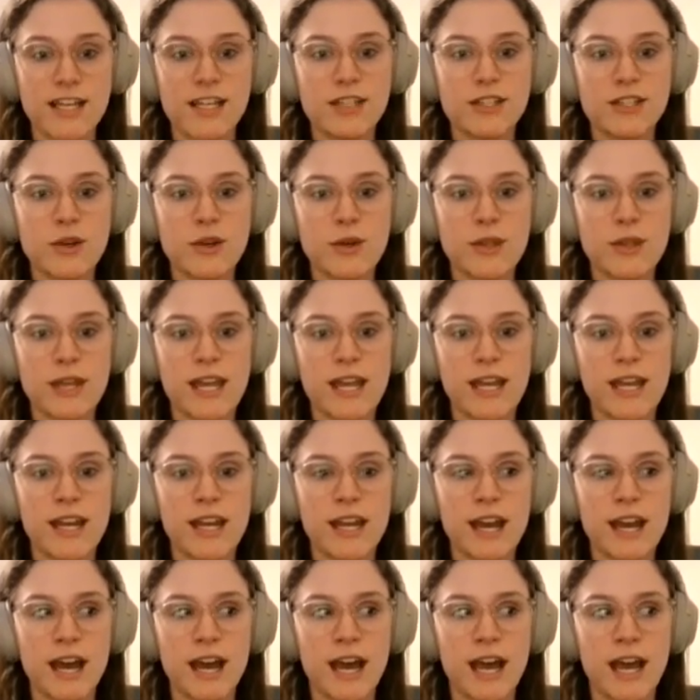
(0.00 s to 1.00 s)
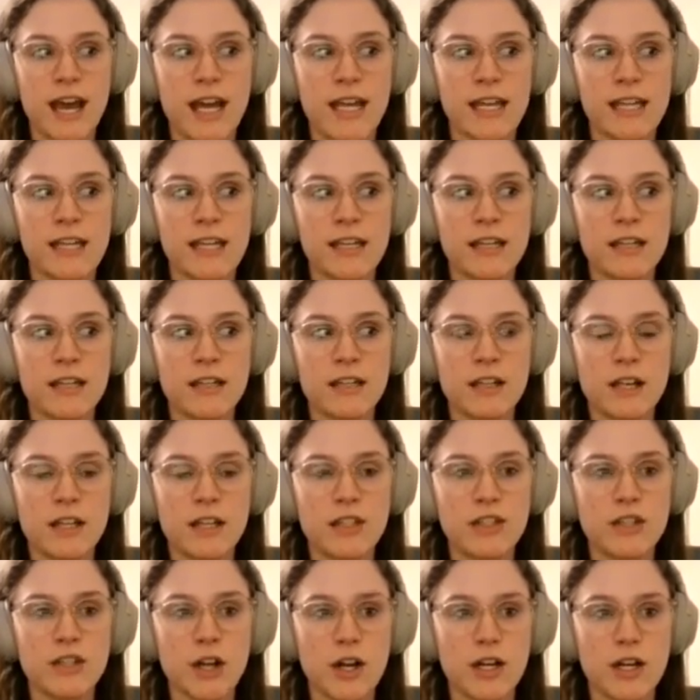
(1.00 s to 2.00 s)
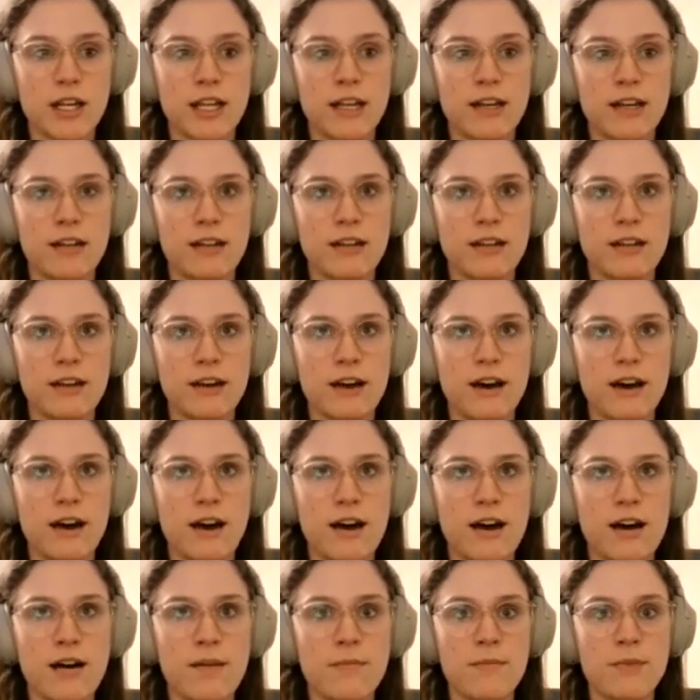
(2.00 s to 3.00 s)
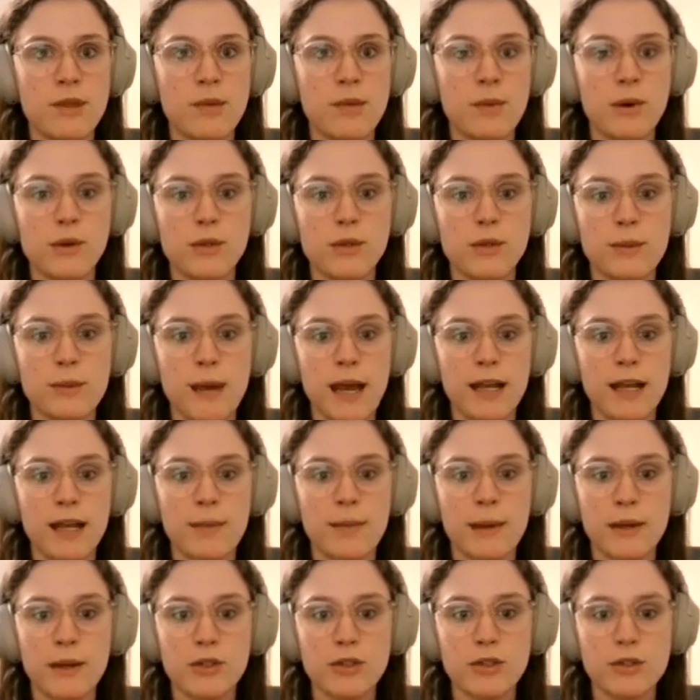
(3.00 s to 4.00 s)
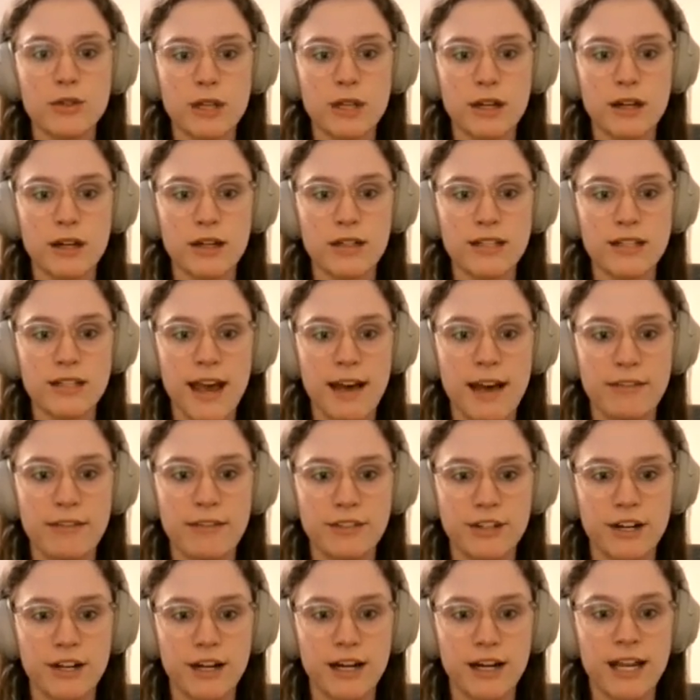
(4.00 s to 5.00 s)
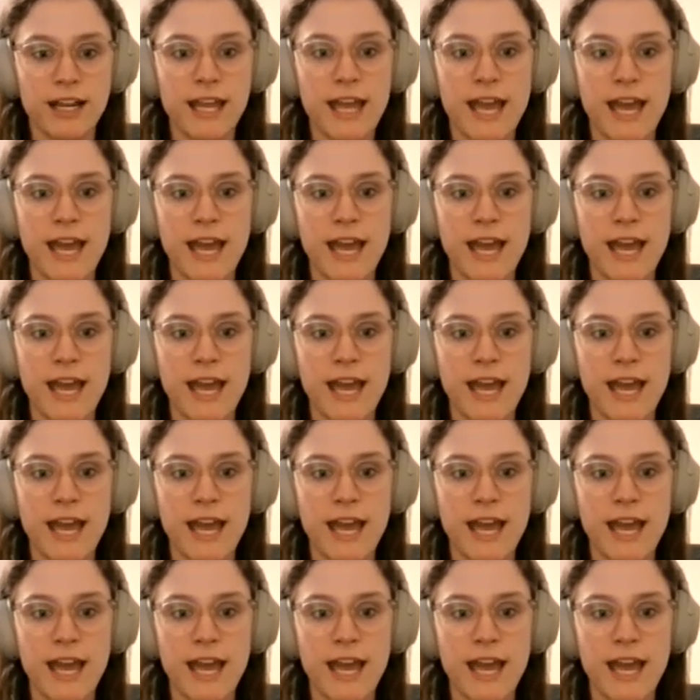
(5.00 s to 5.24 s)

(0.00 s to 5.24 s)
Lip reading: So then I started the post-bac about 2 years after,